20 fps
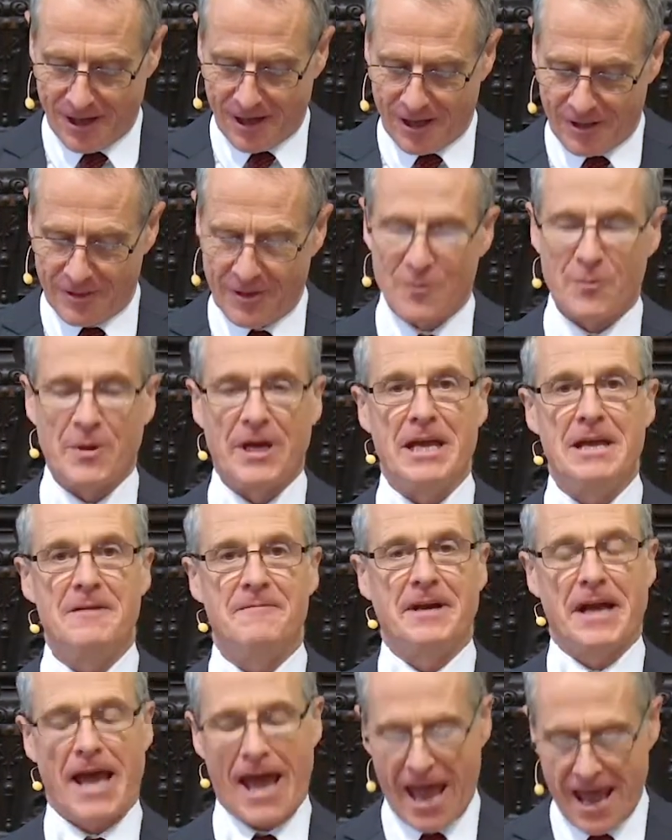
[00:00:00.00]

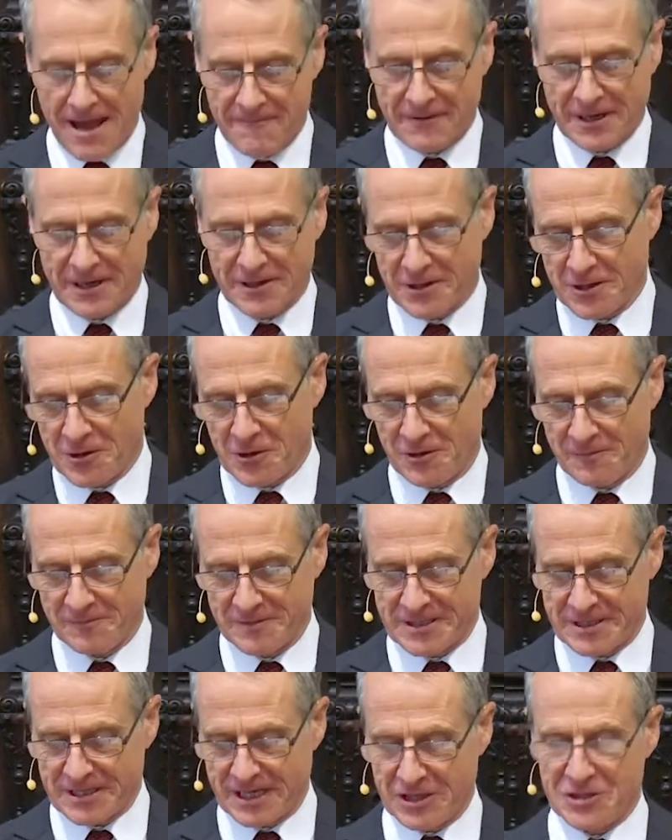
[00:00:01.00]
having the
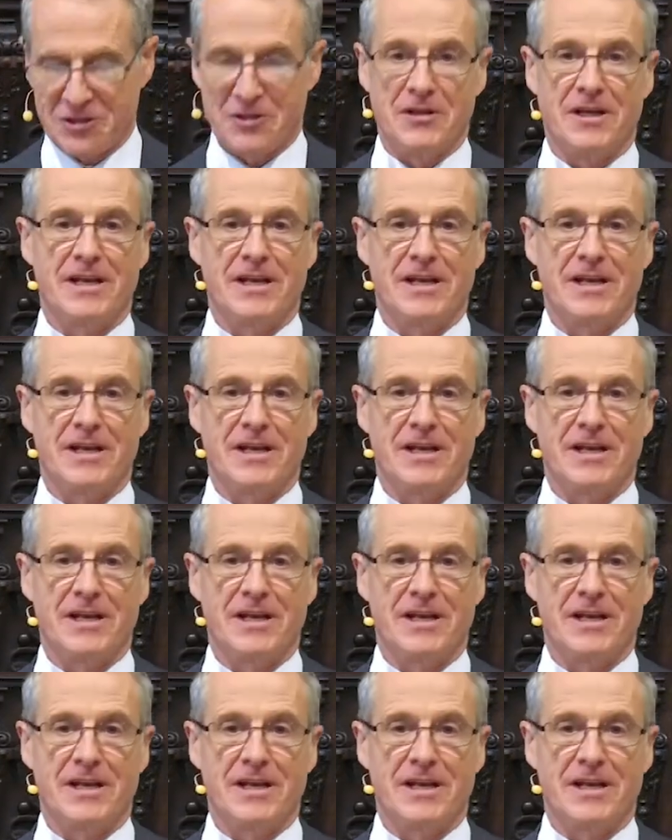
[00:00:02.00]
conversation,